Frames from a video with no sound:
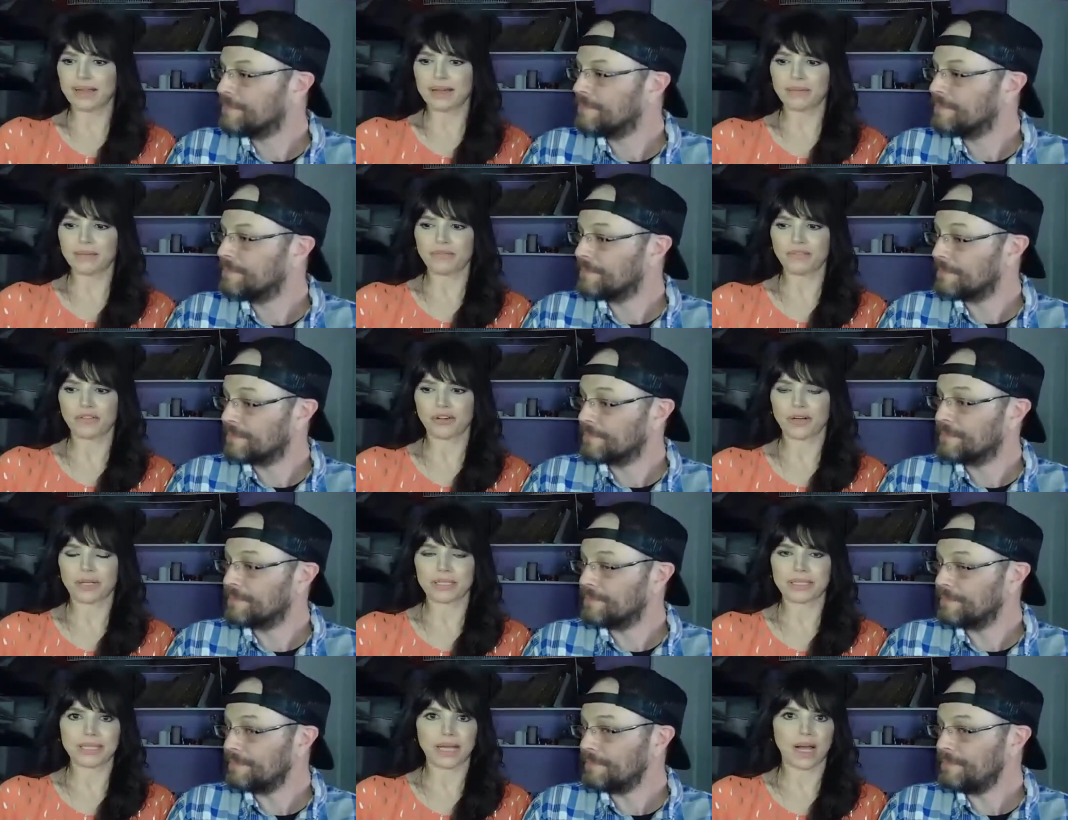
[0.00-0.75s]
Speaker 1: them for
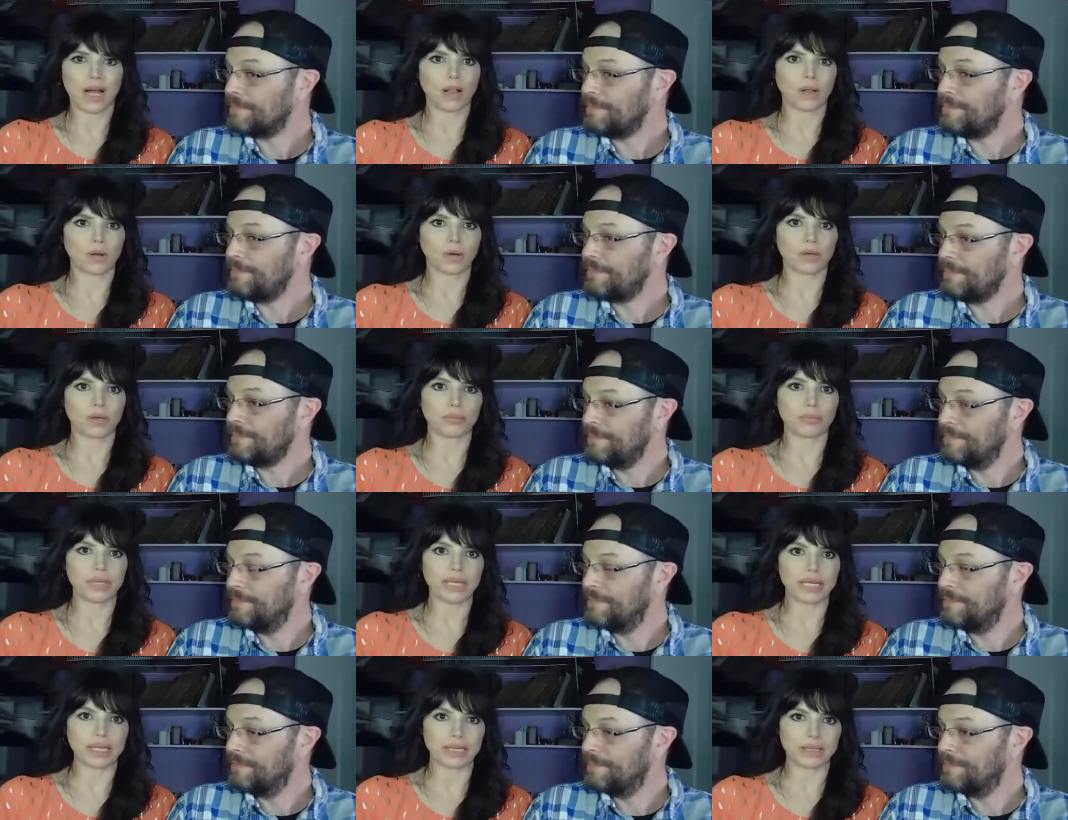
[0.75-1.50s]
a dollar a
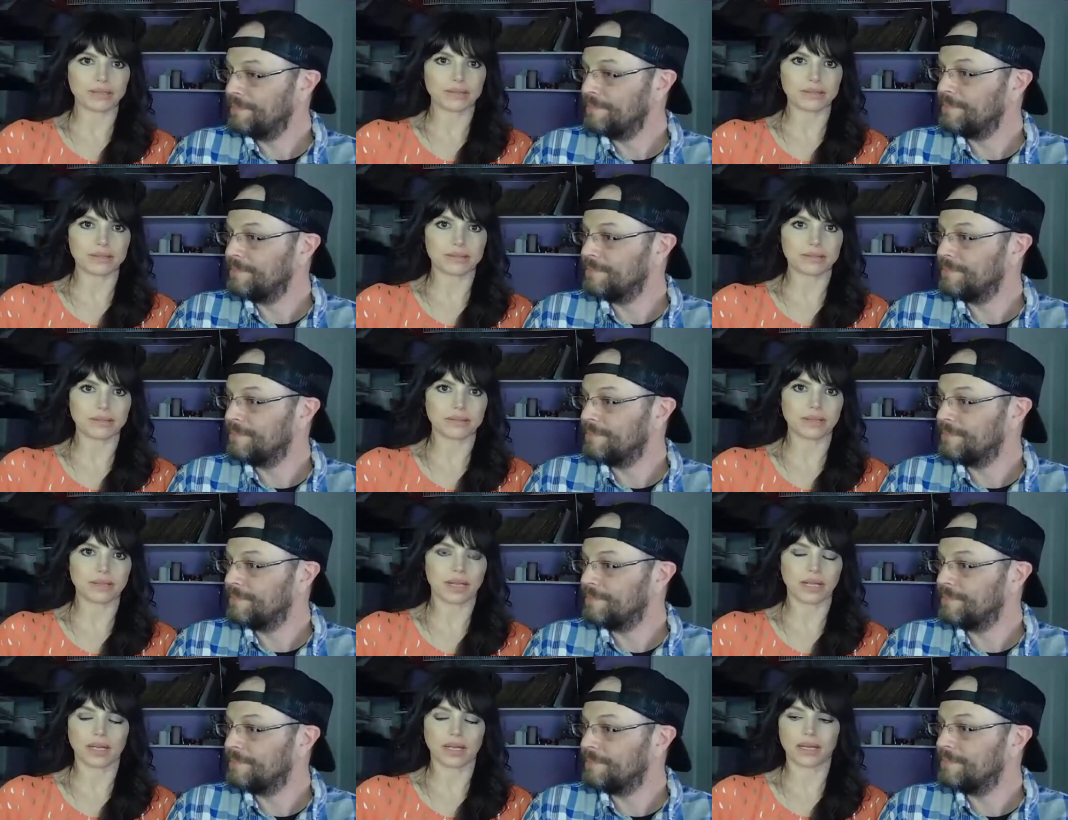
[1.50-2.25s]
piece
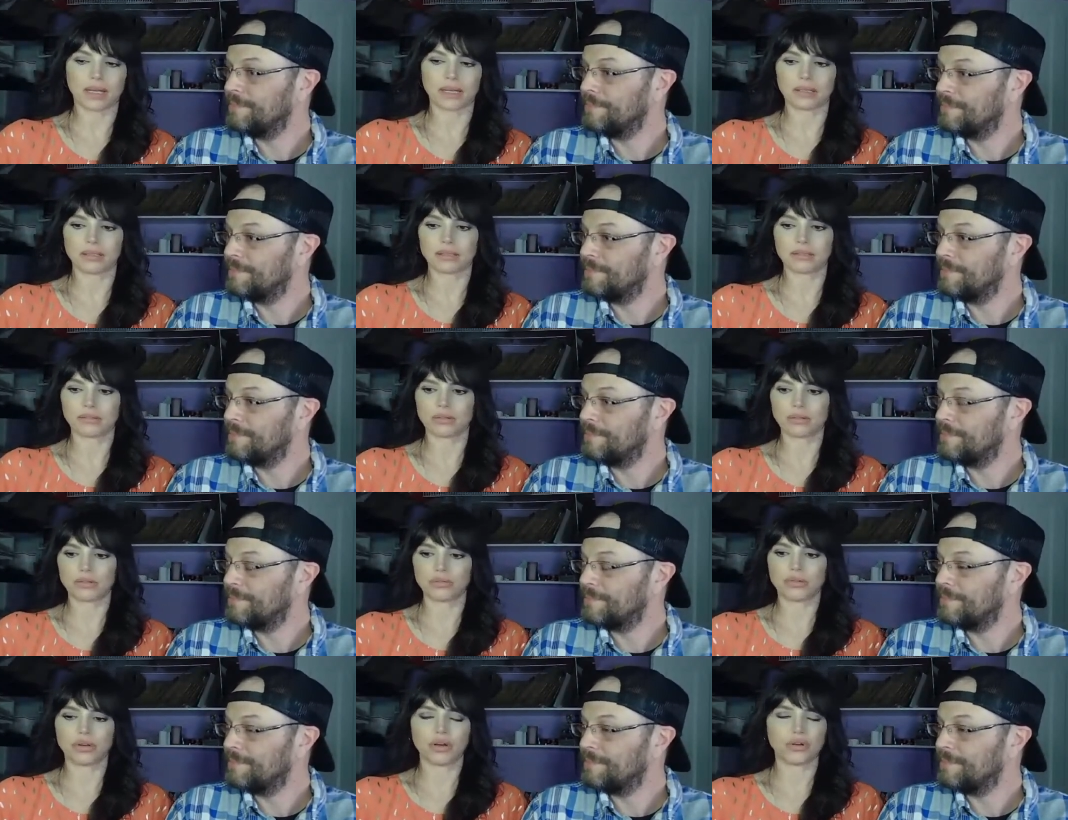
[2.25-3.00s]
and
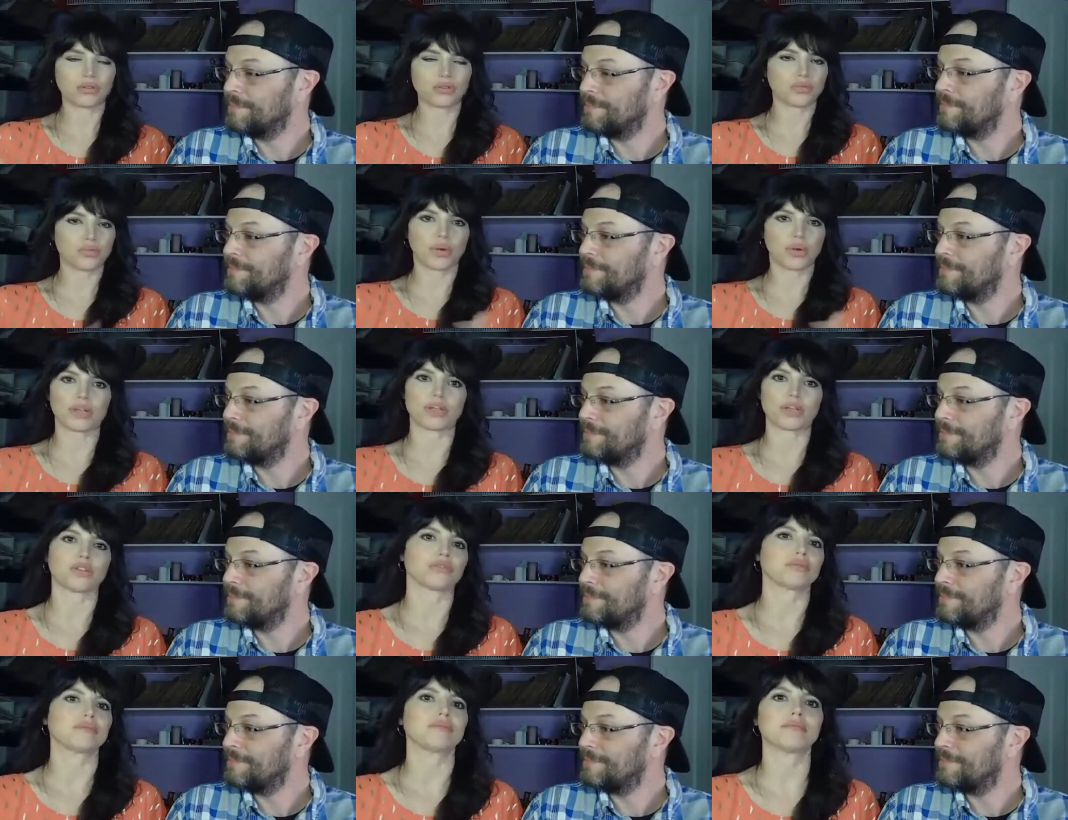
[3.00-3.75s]
who knows what
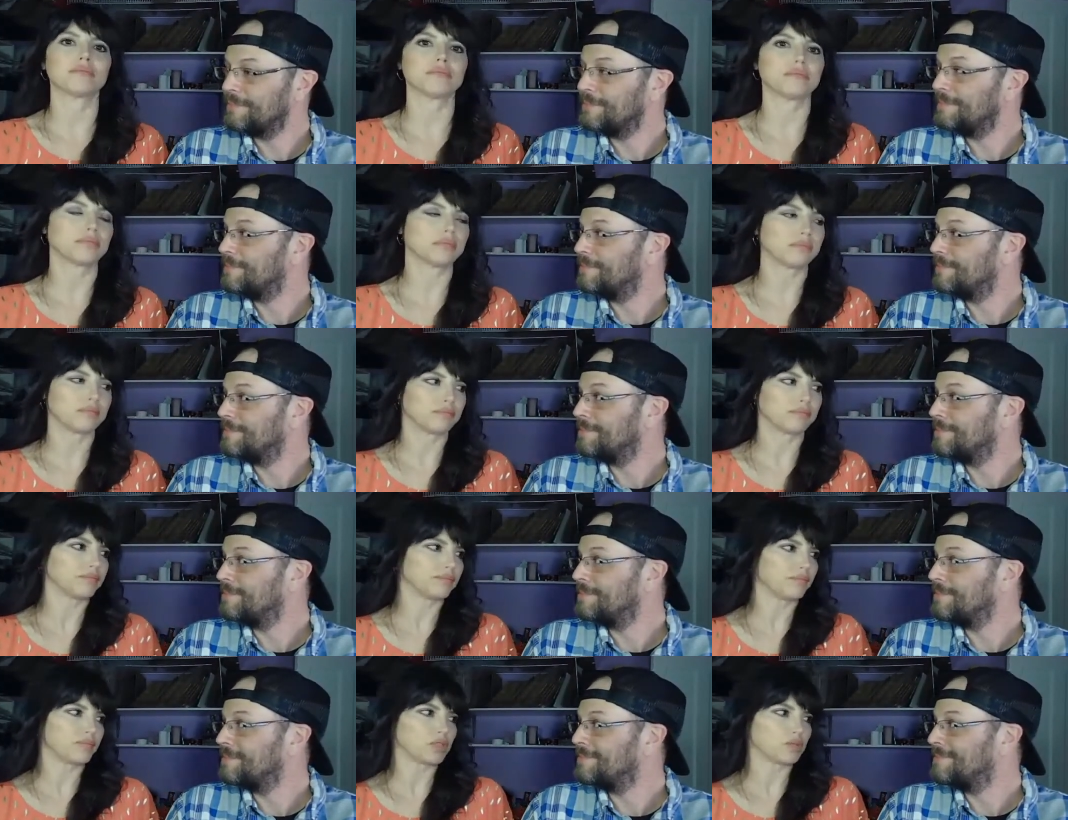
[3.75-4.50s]
your
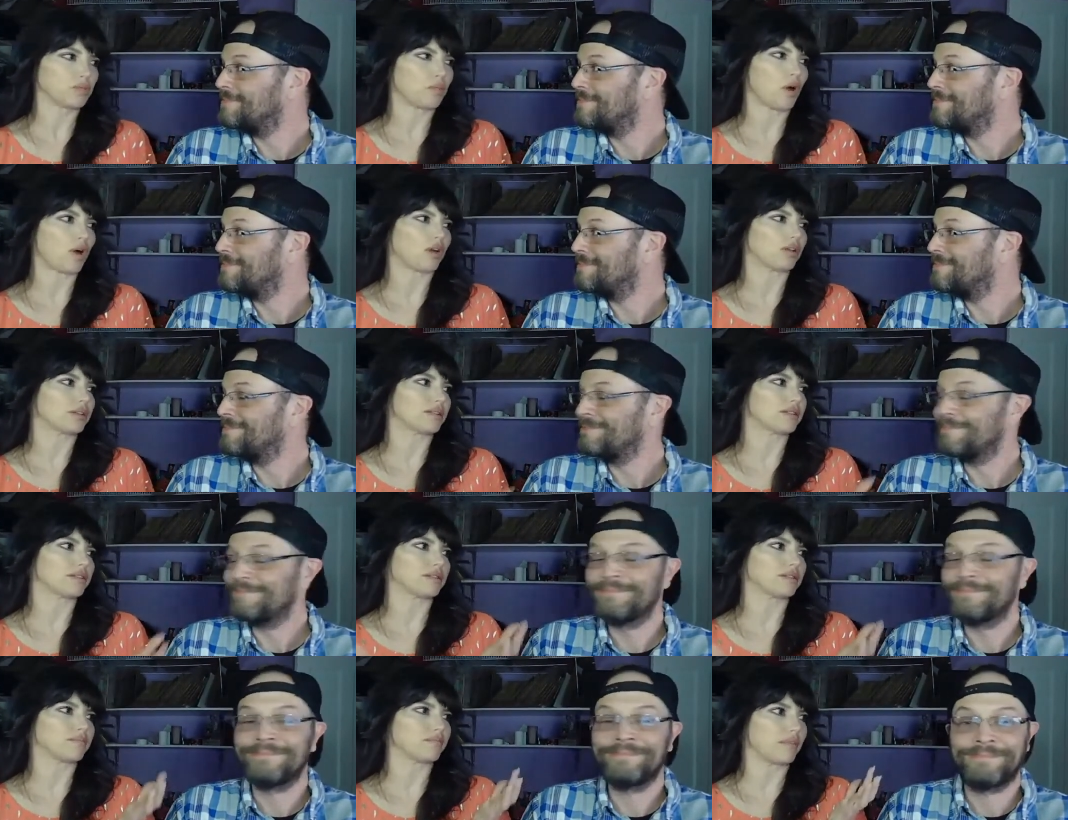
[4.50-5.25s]

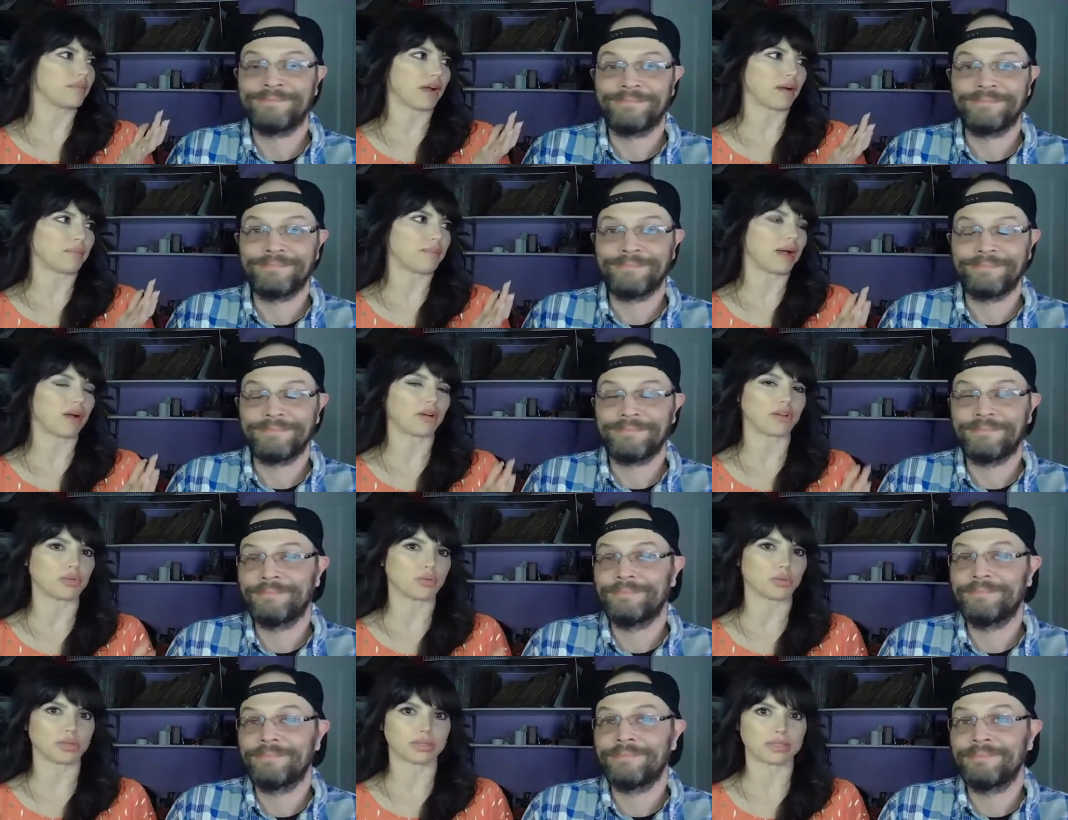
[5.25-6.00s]
smallest amount
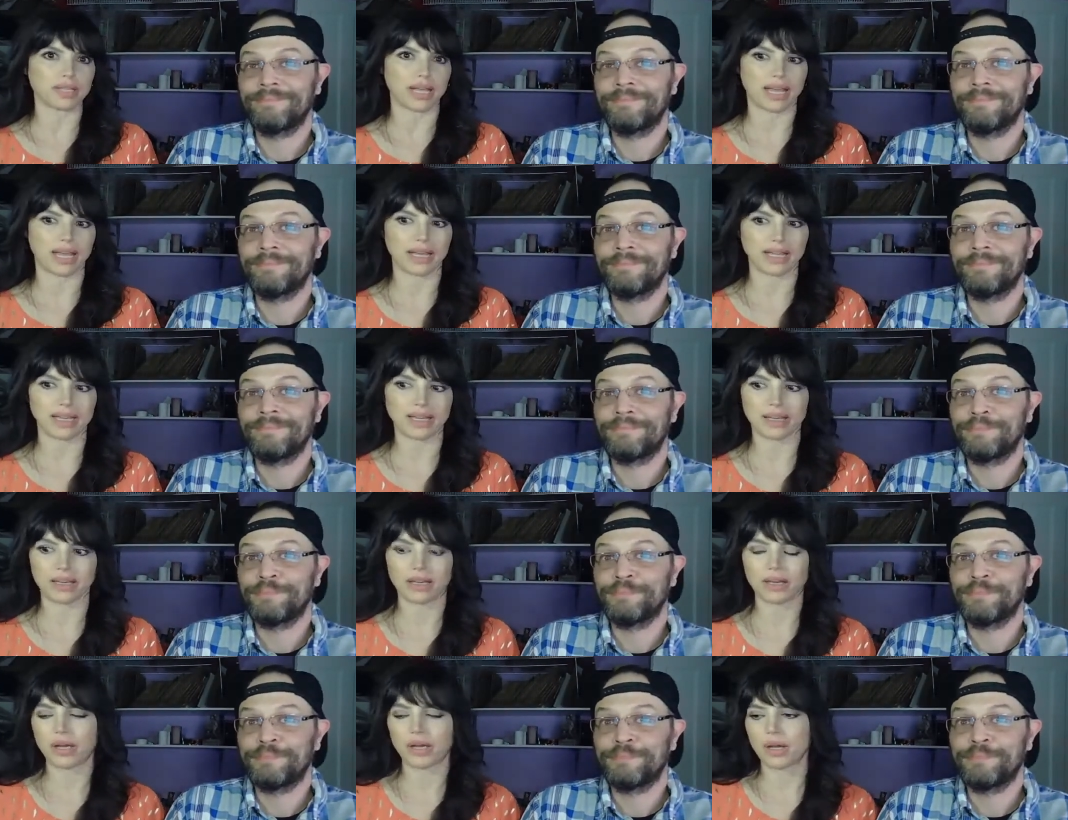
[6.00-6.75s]
you will take.
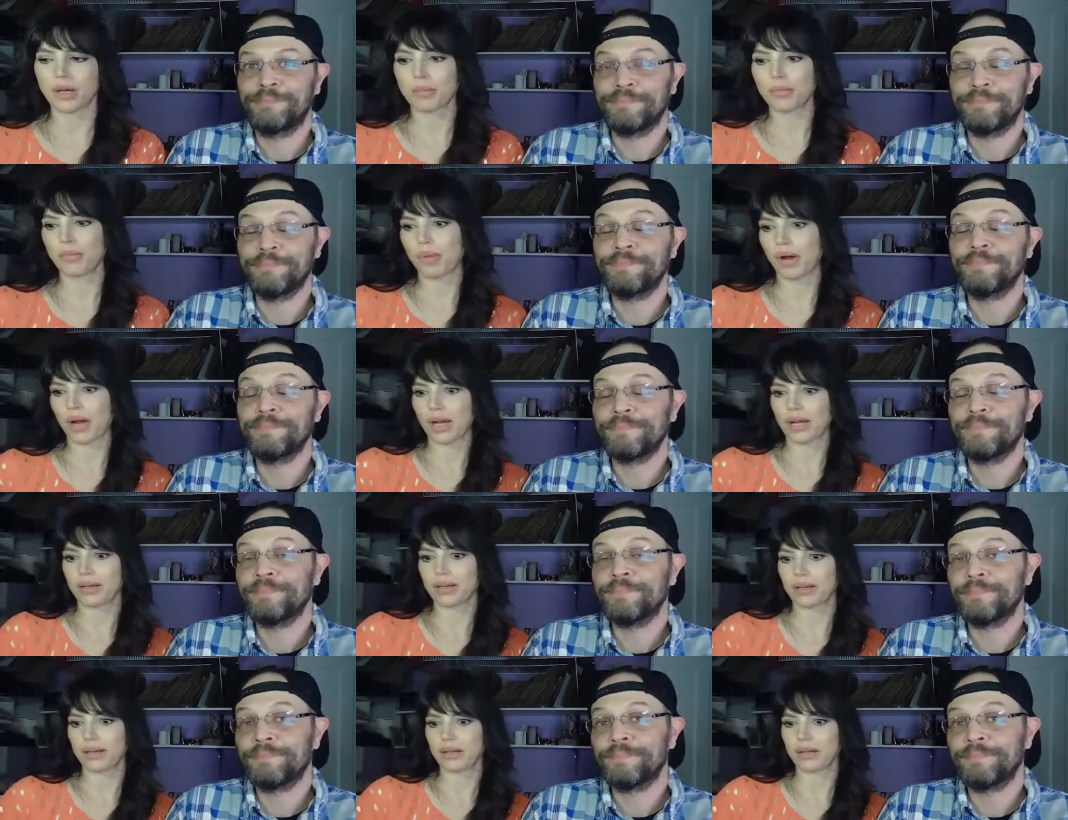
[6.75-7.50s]

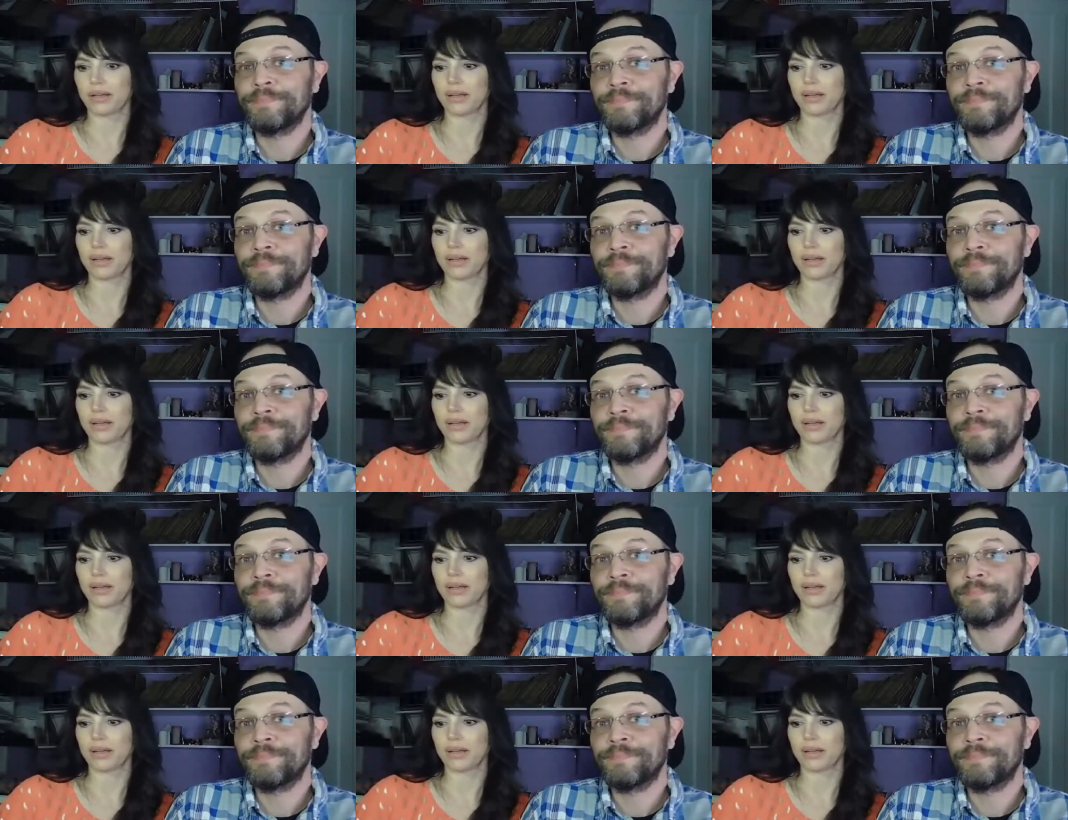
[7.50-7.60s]
But